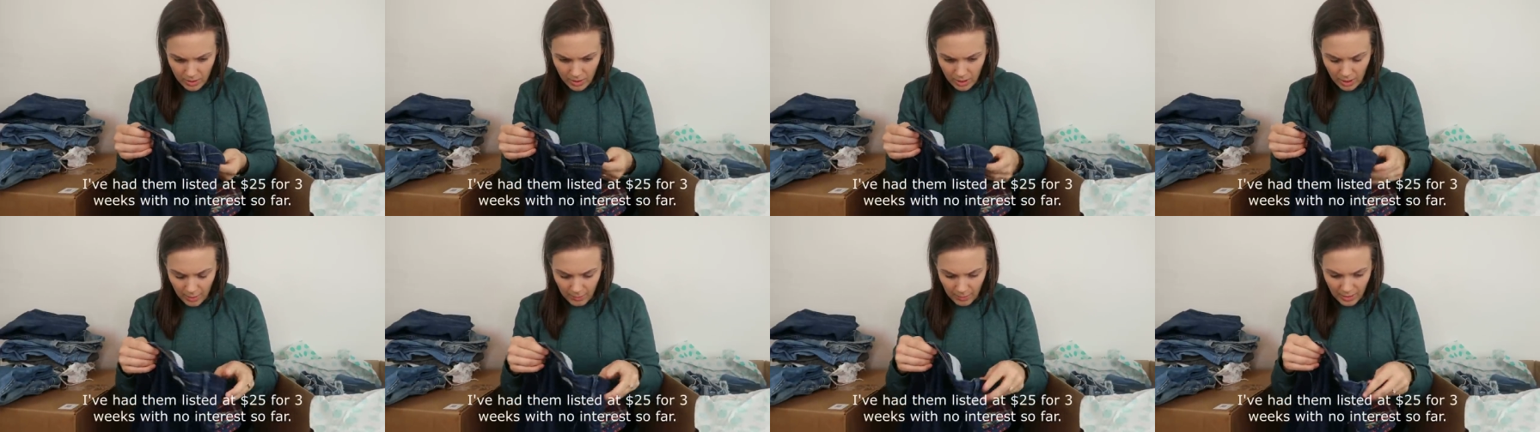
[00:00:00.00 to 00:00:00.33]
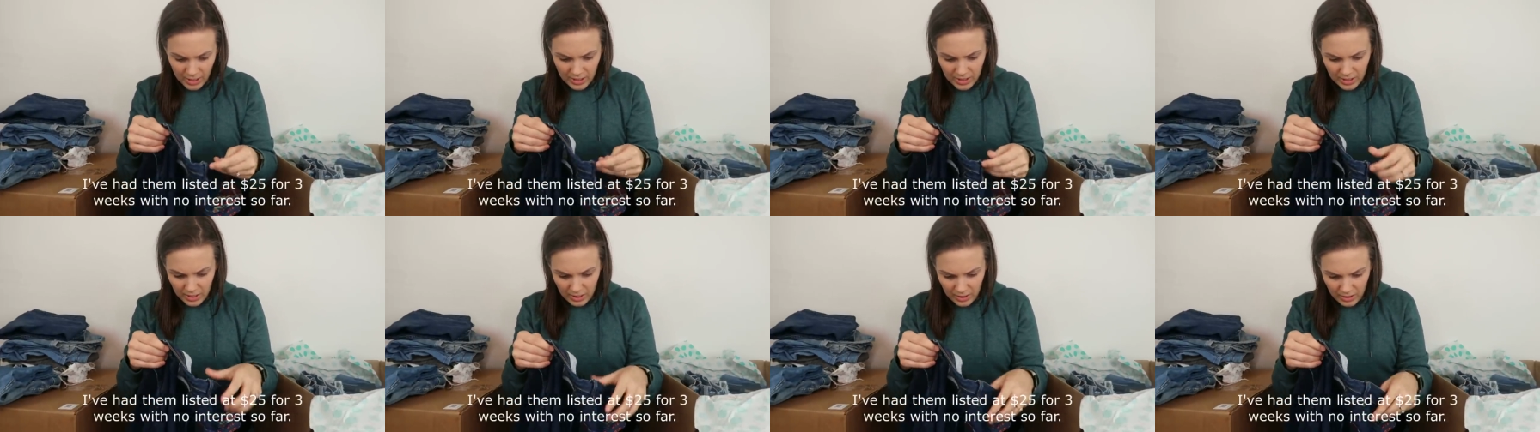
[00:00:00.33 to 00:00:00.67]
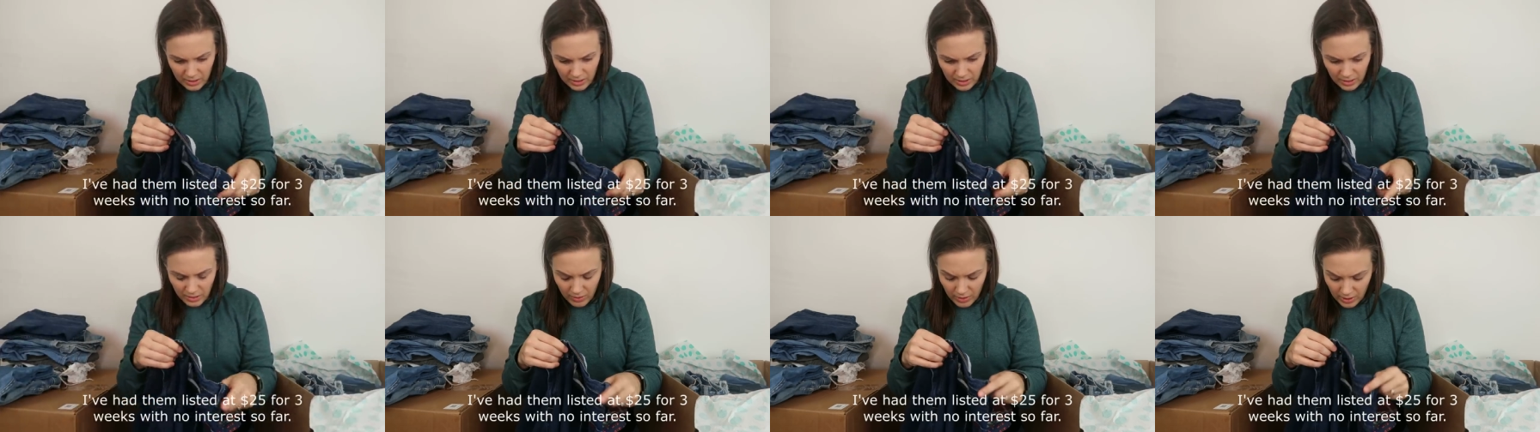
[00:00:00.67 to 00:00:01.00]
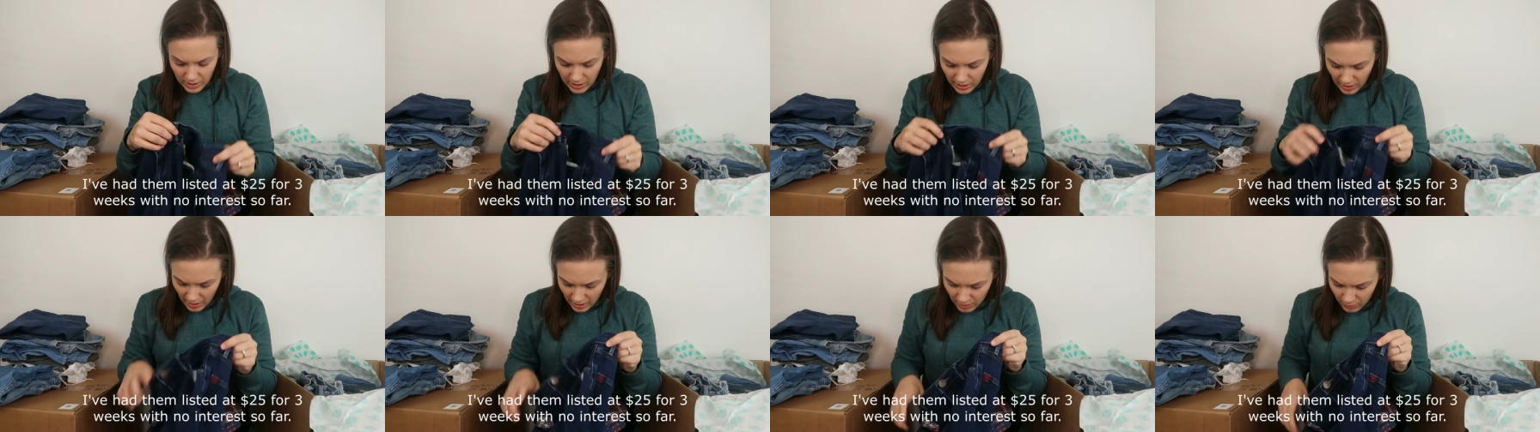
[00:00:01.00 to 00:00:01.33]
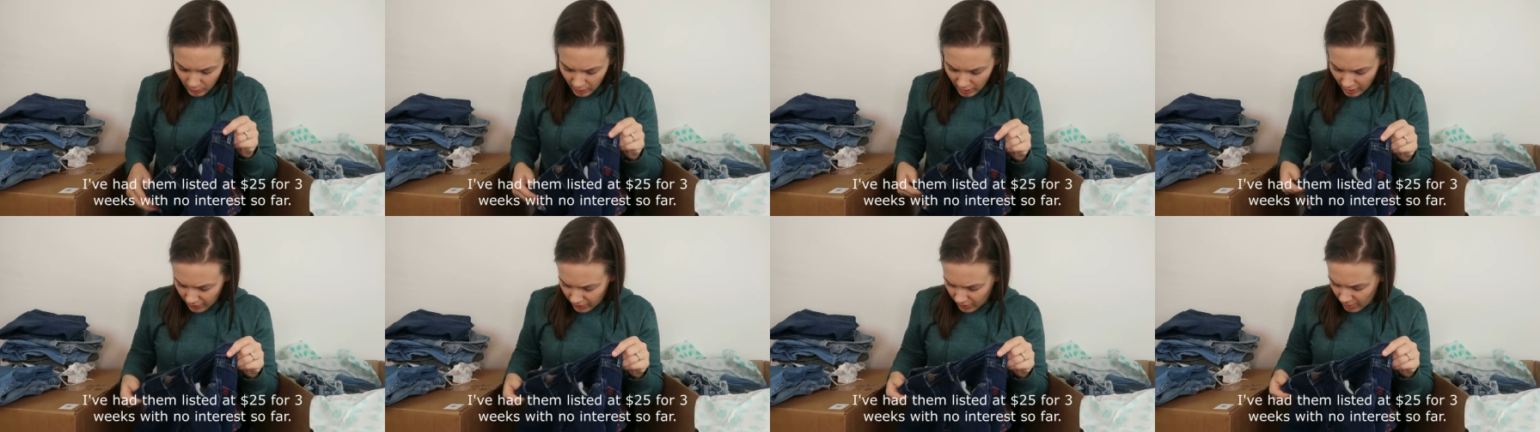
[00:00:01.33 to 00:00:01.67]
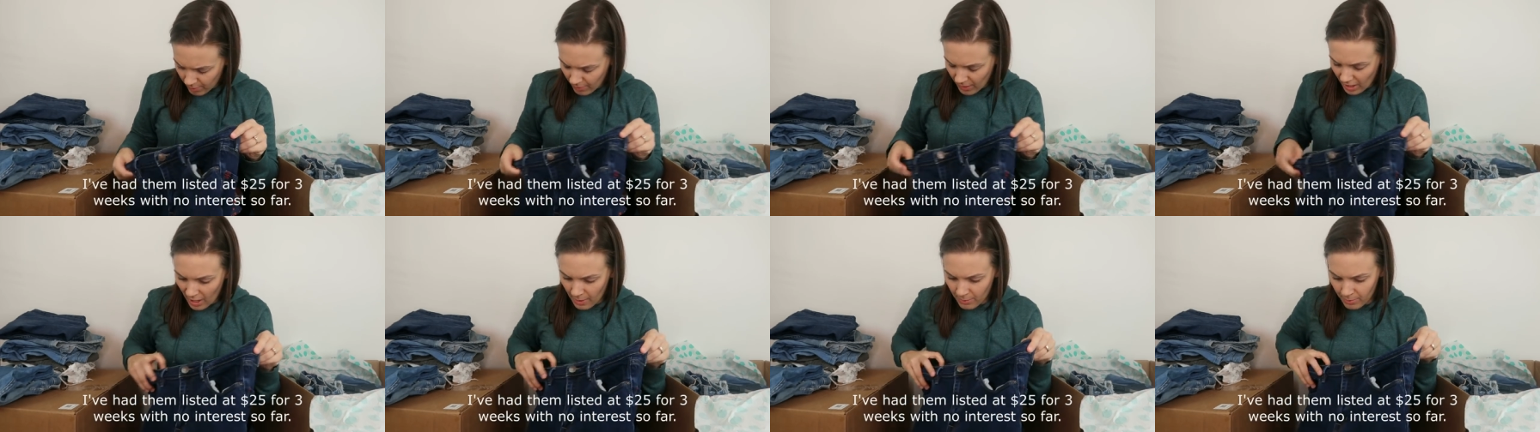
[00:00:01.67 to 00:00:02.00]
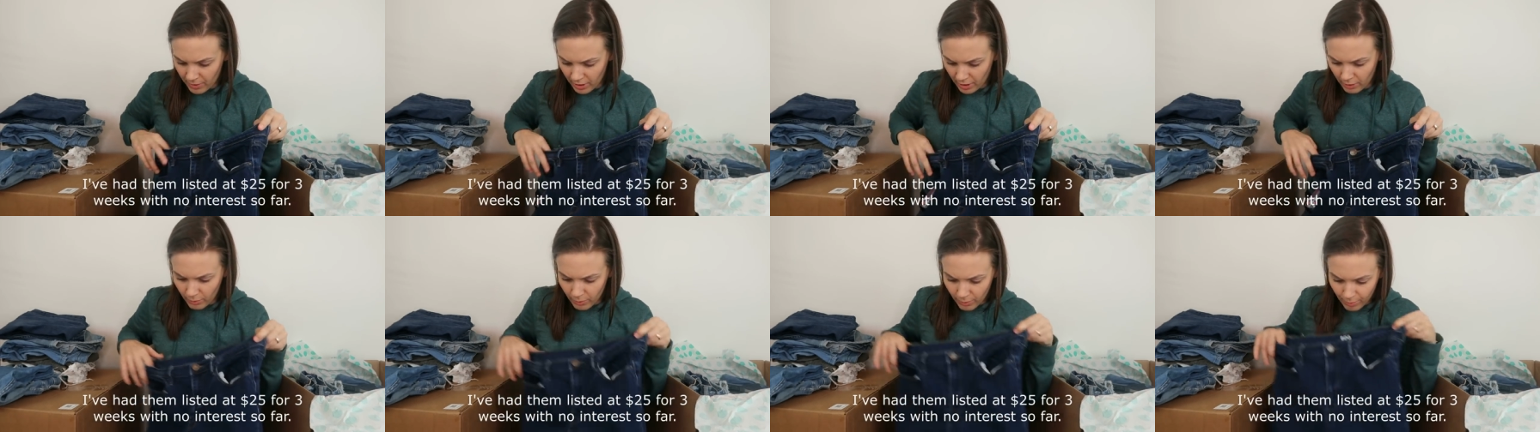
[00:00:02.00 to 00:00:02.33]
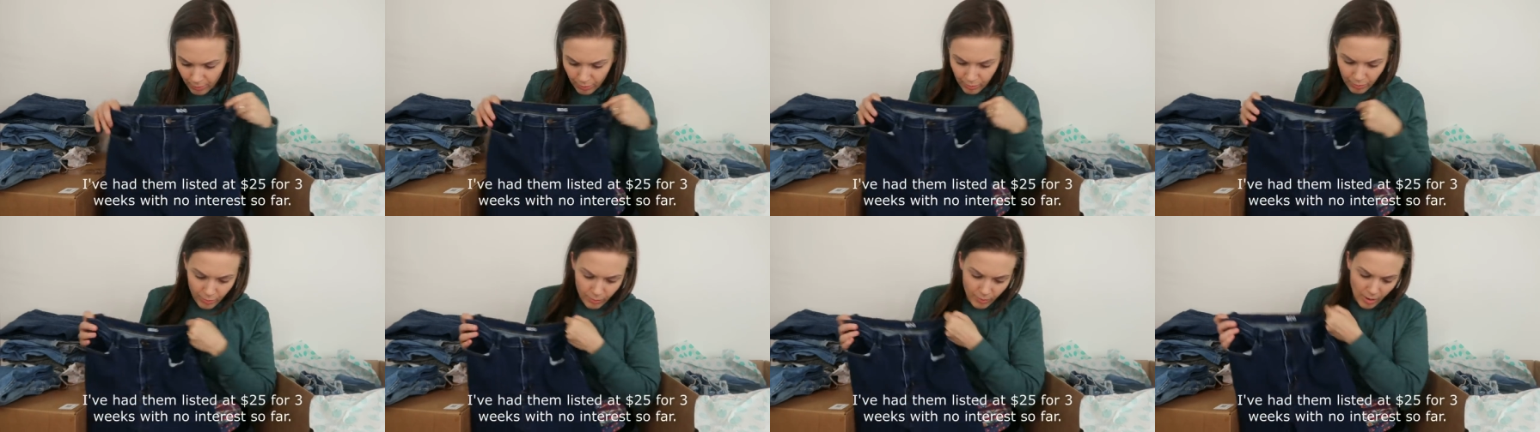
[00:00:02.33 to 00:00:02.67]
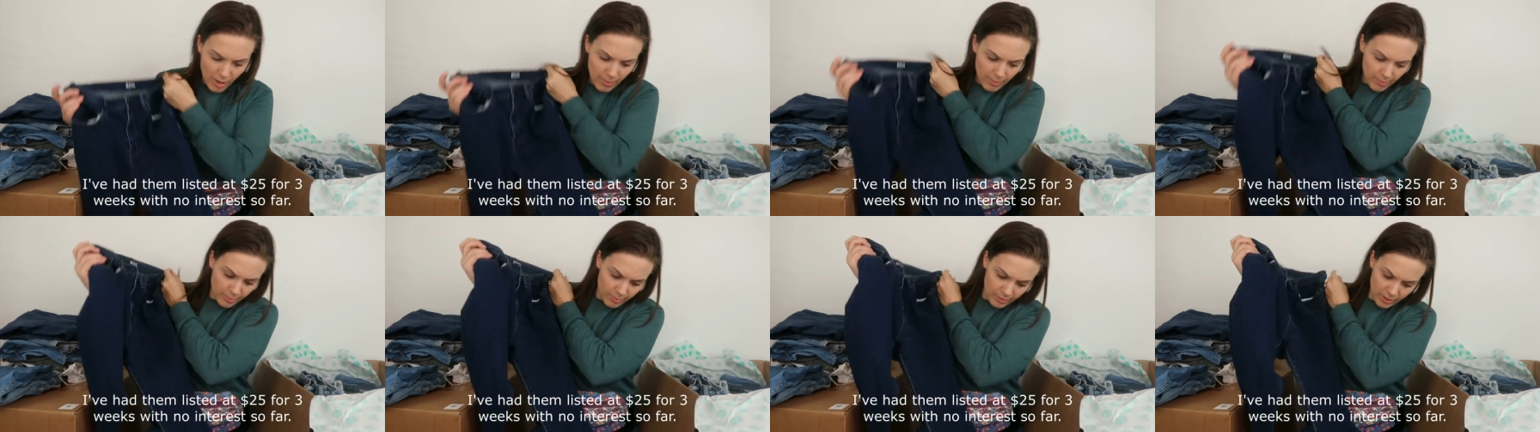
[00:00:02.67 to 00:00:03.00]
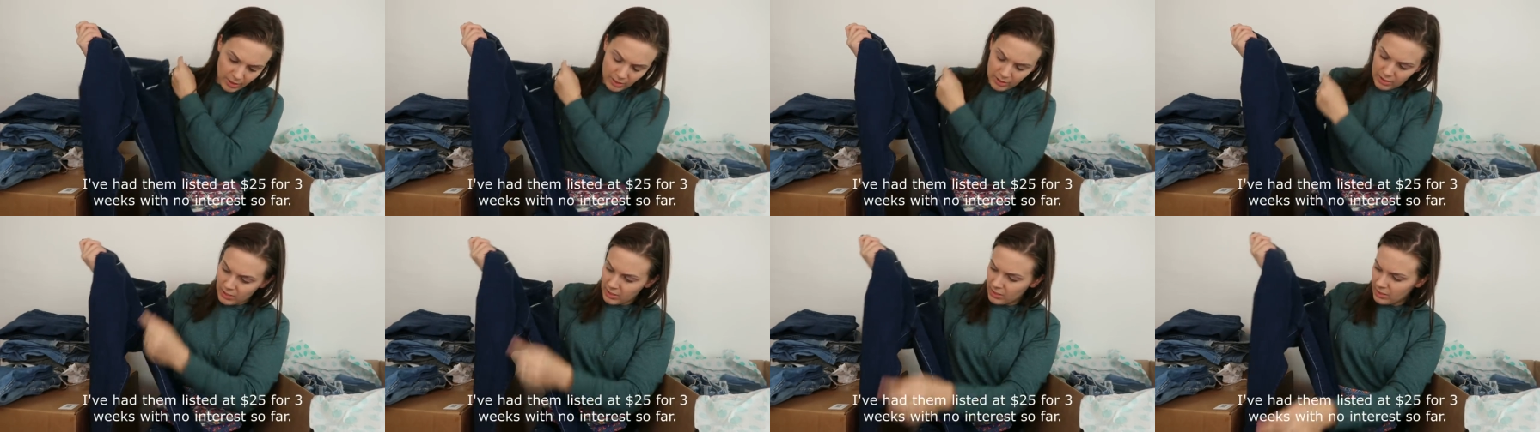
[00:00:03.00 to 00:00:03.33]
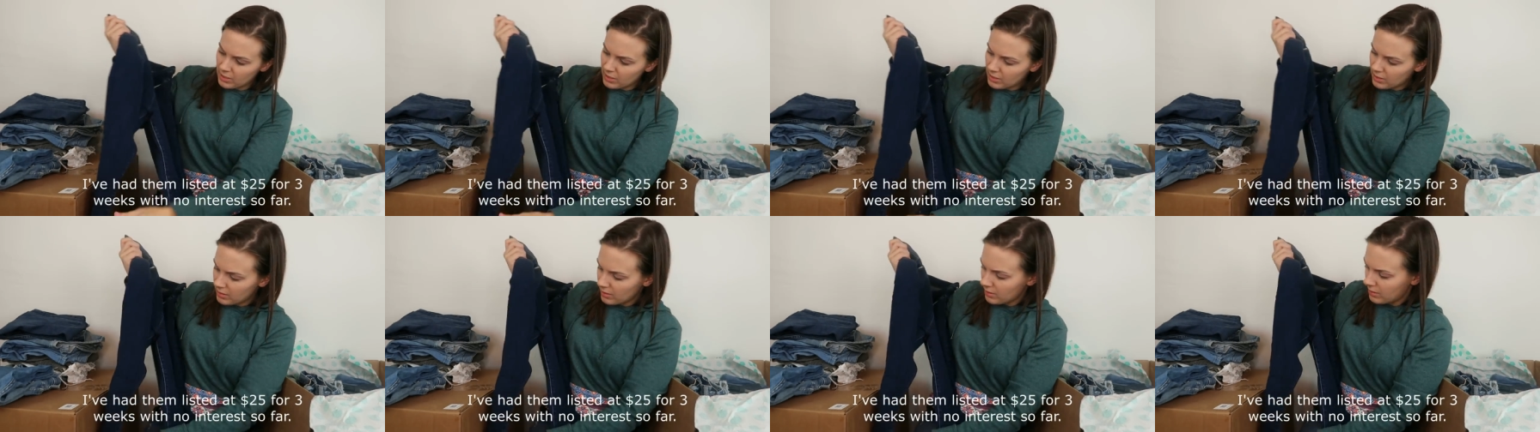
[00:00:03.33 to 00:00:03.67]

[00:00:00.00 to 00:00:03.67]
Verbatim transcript: I'm not seeing the size right off the bat, but I will probably list these.